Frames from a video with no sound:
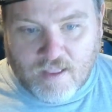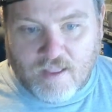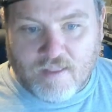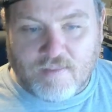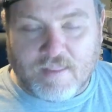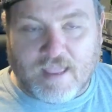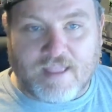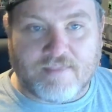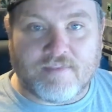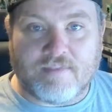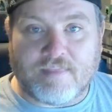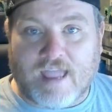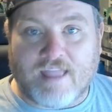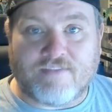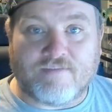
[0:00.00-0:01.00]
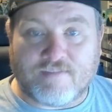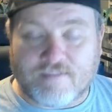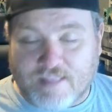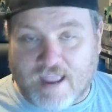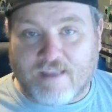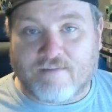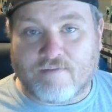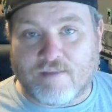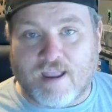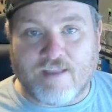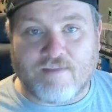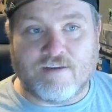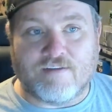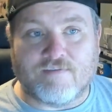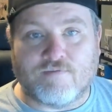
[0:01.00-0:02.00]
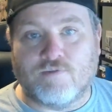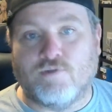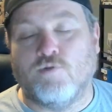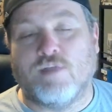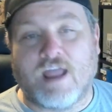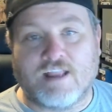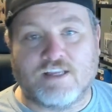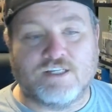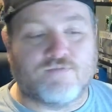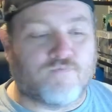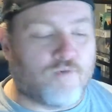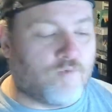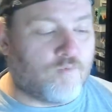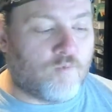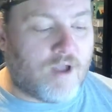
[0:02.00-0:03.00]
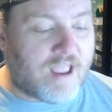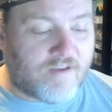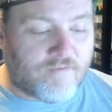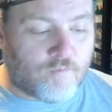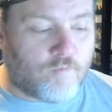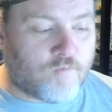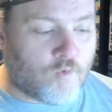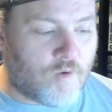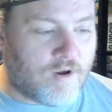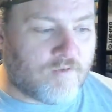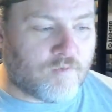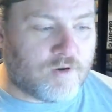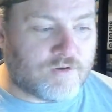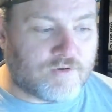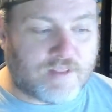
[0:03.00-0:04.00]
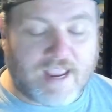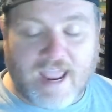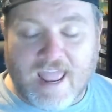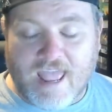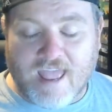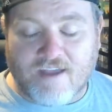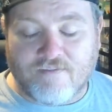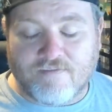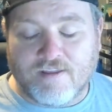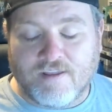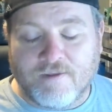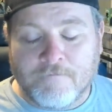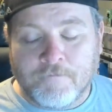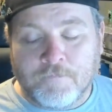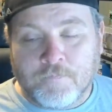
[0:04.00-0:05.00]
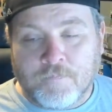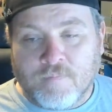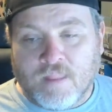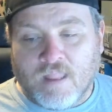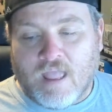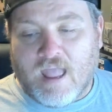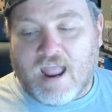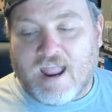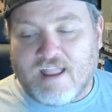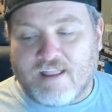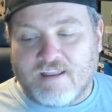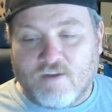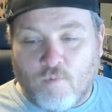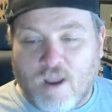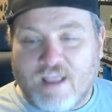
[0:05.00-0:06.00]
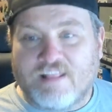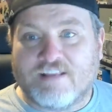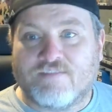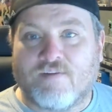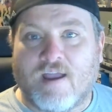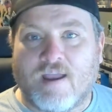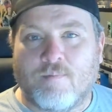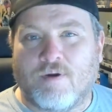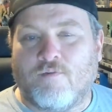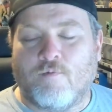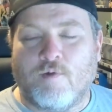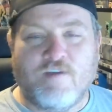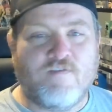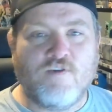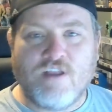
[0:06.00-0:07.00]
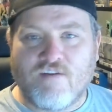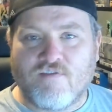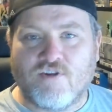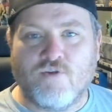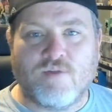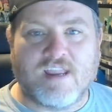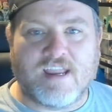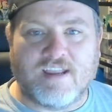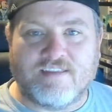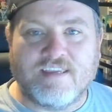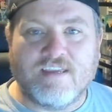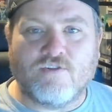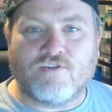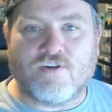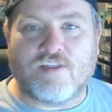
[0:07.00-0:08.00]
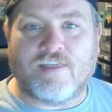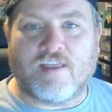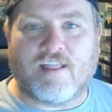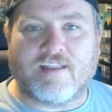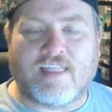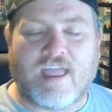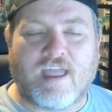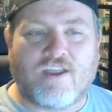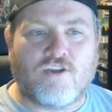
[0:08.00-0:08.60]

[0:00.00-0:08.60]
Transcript: that they just do that just for whatever reason they have, and in a way that's fine. But if you're never doing any deals or anything like that,